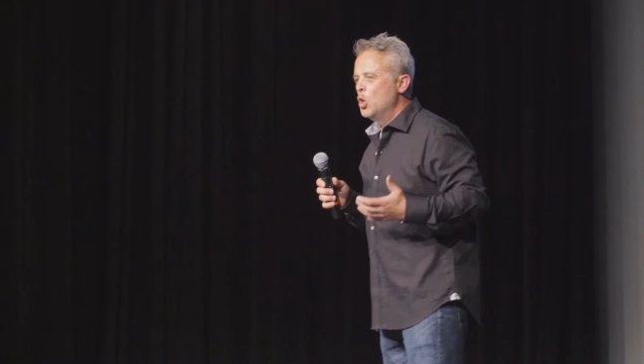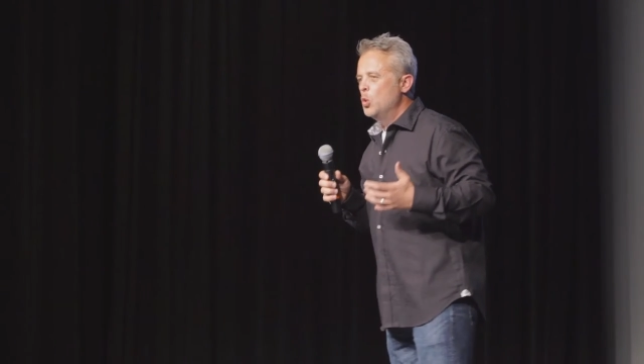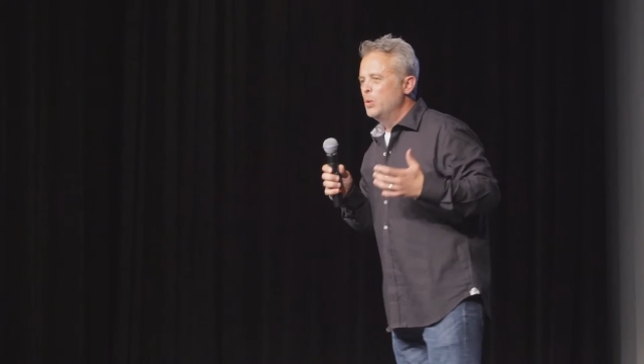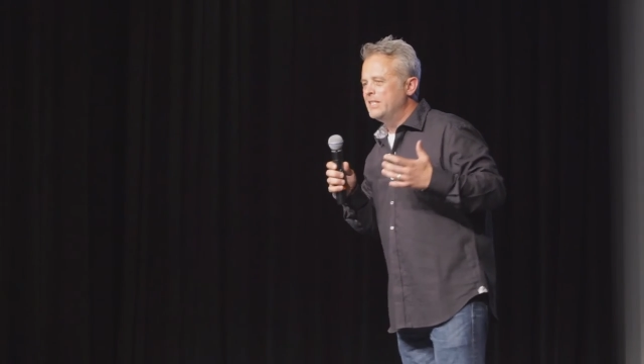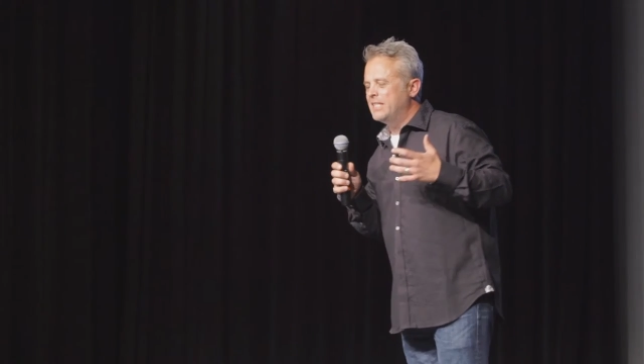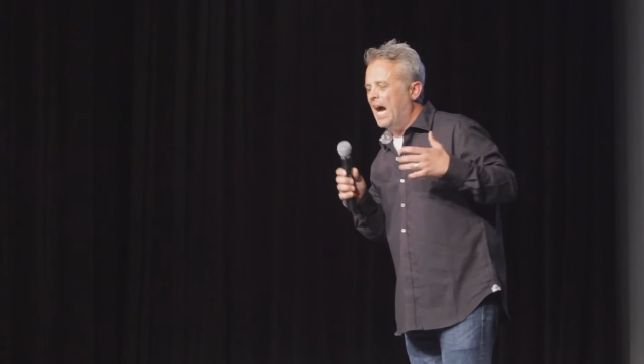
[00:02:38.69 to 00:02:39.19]

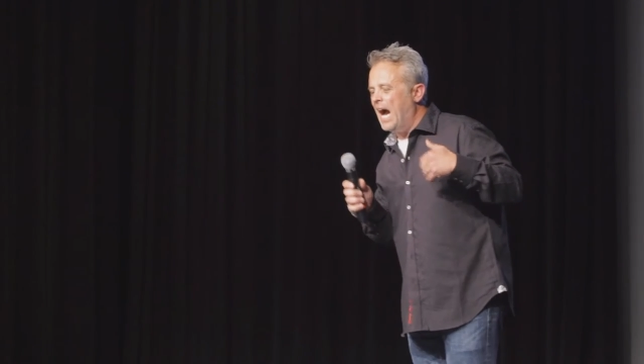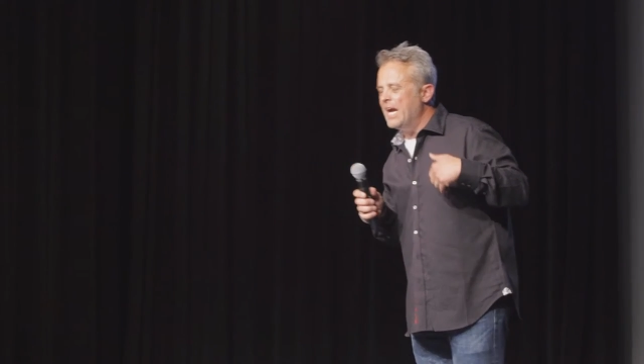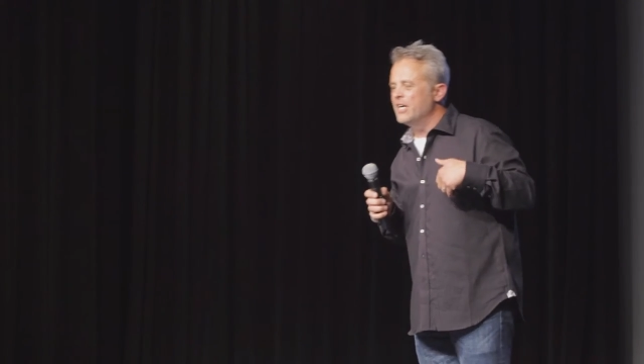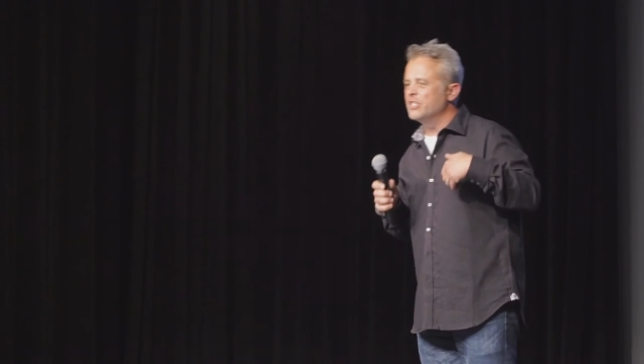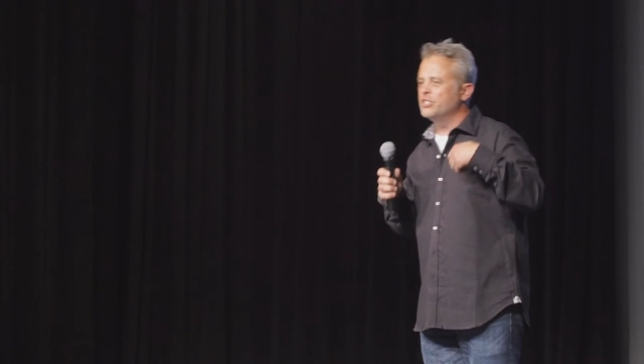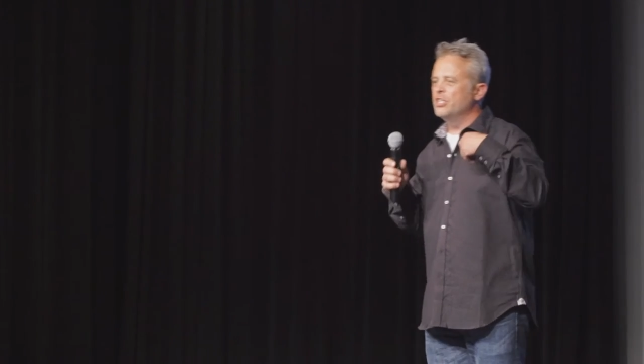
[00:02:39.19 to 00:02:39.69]
with
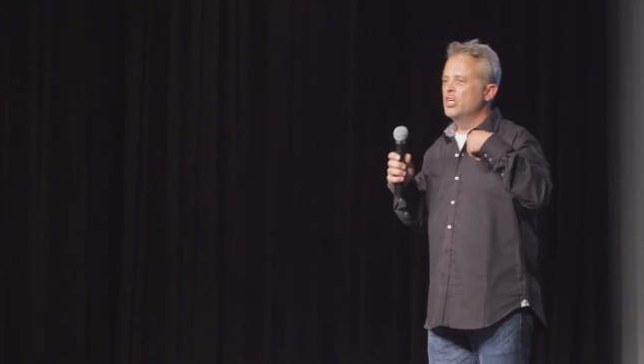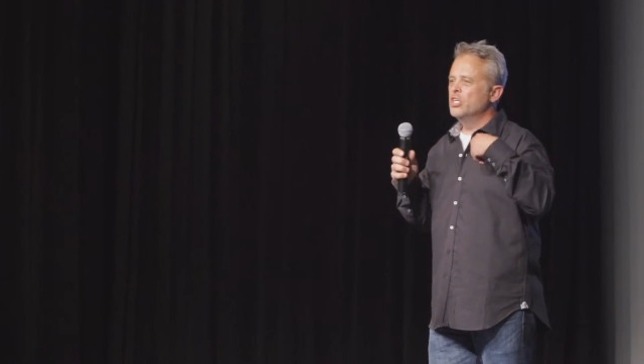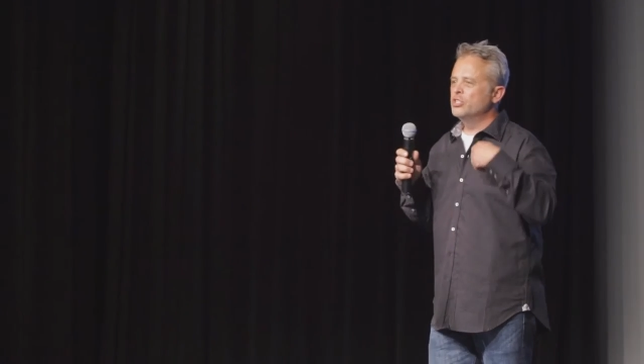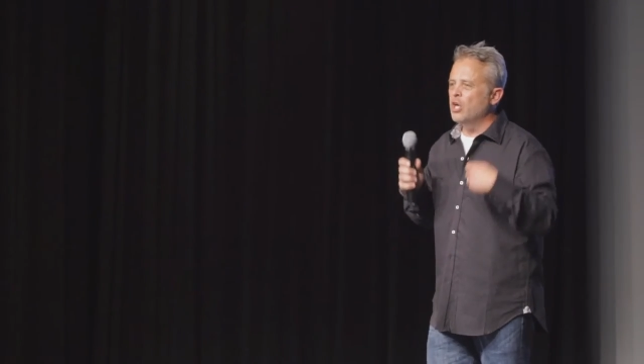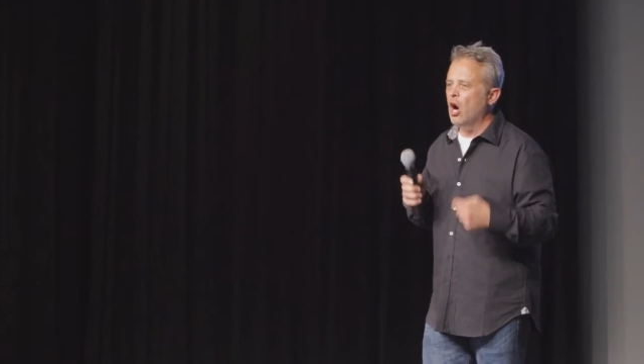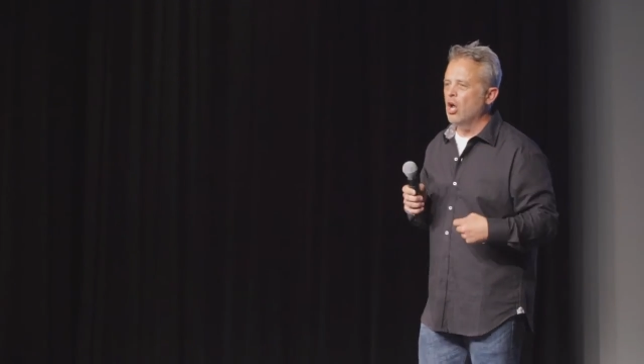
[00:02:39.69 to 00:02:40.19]
tires
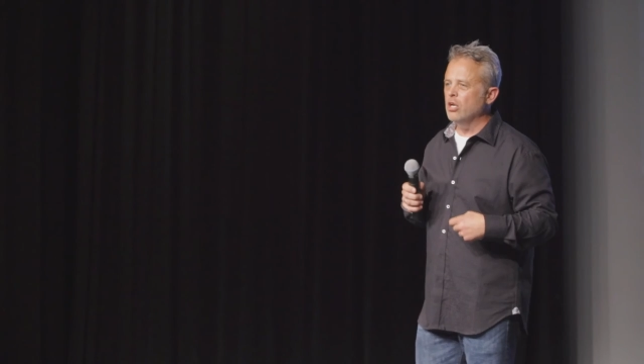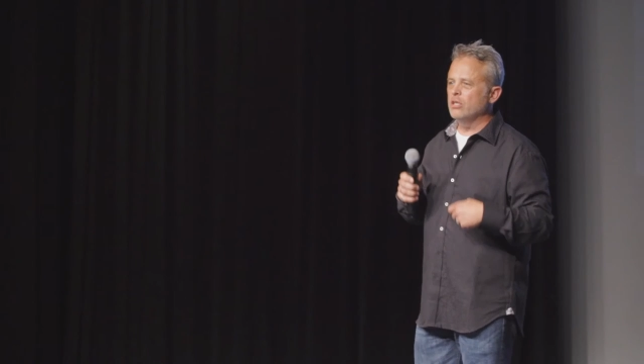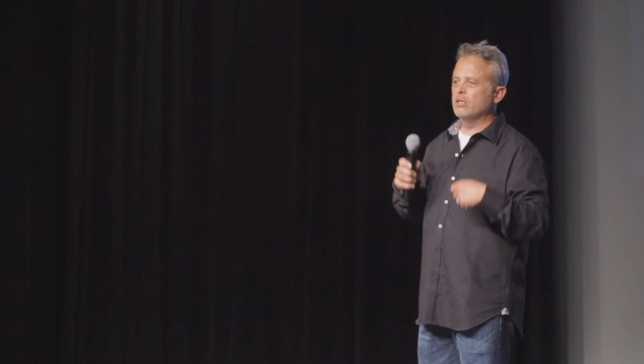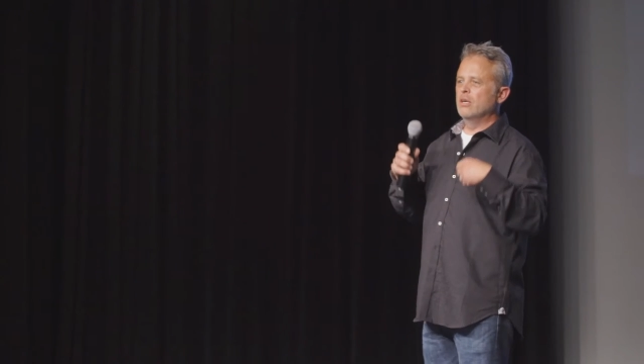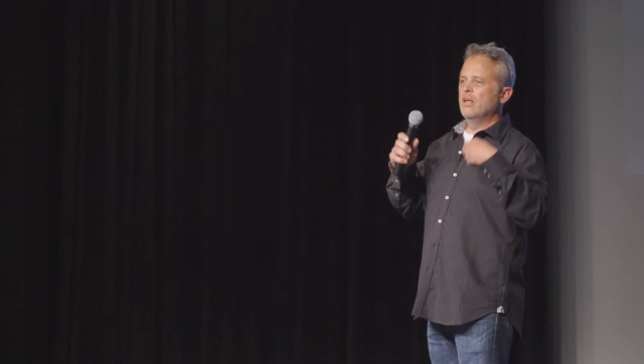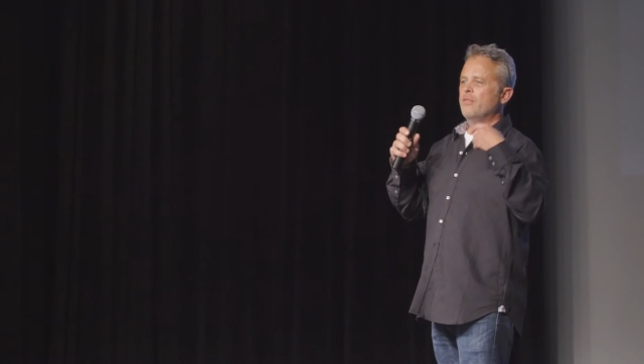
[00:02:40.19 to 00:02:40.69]

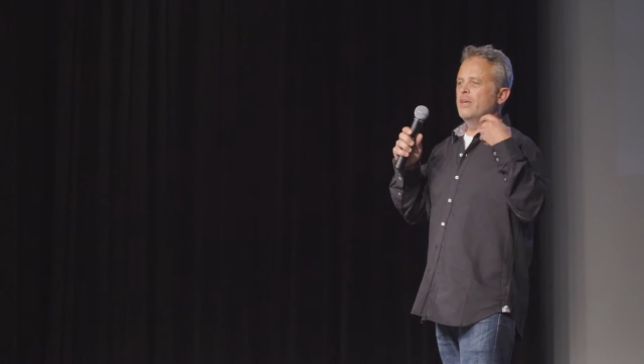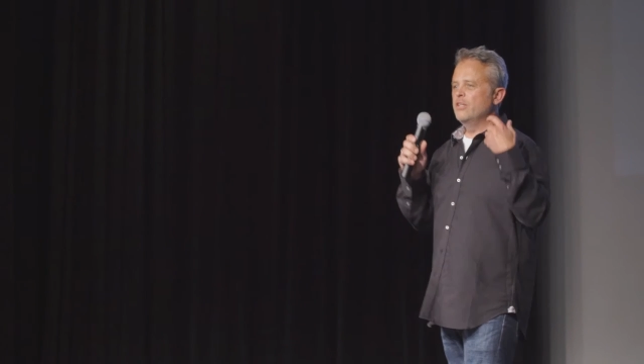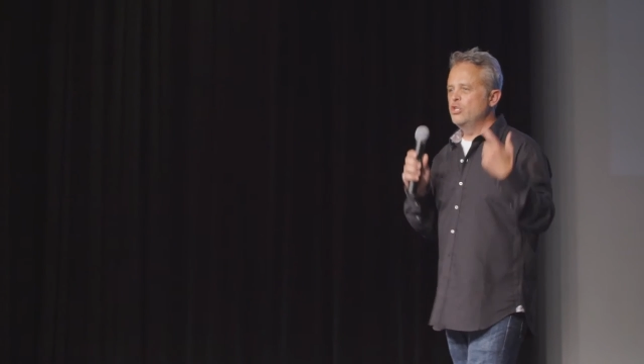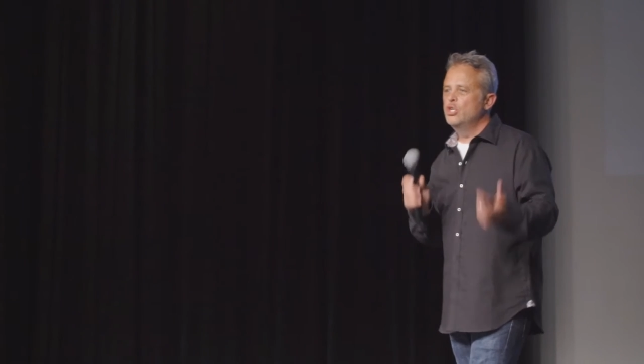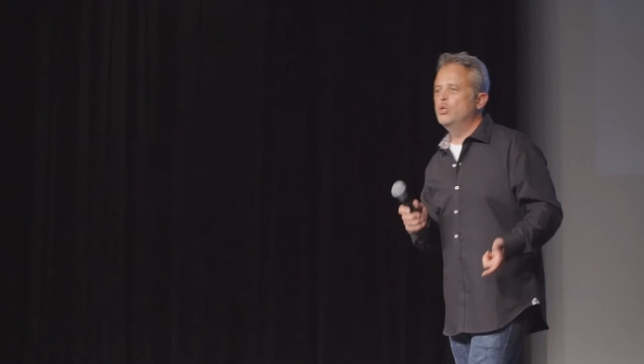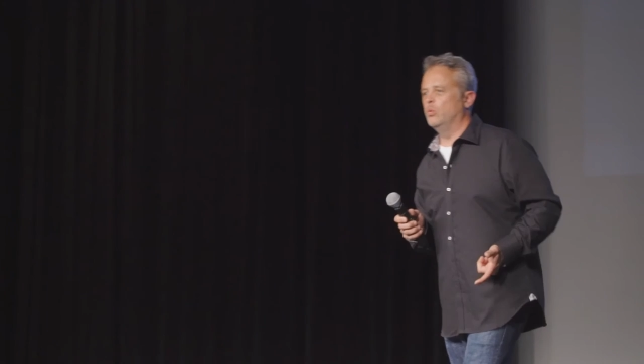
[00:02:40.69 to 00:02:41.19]
taller than
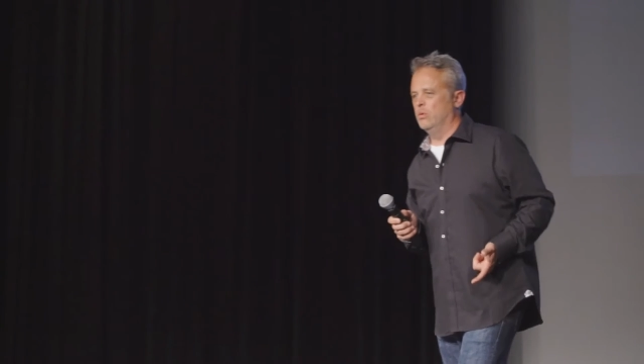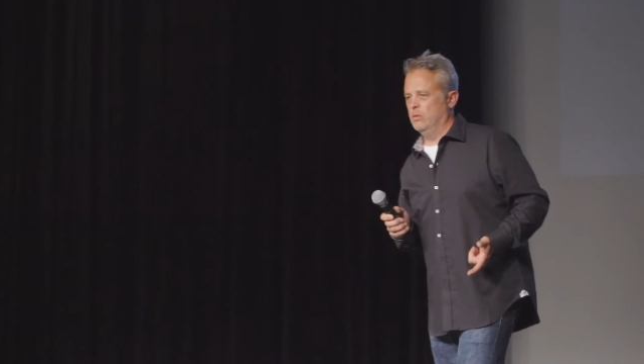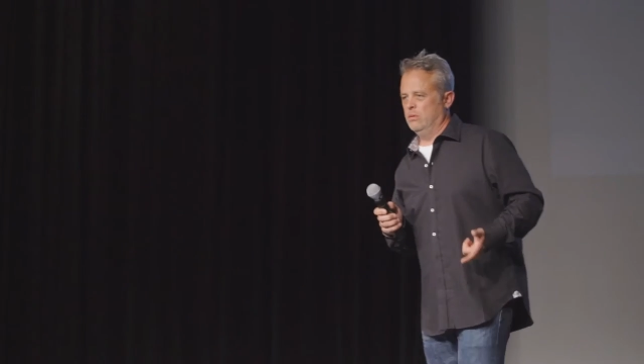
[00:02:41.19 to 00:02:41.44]
you.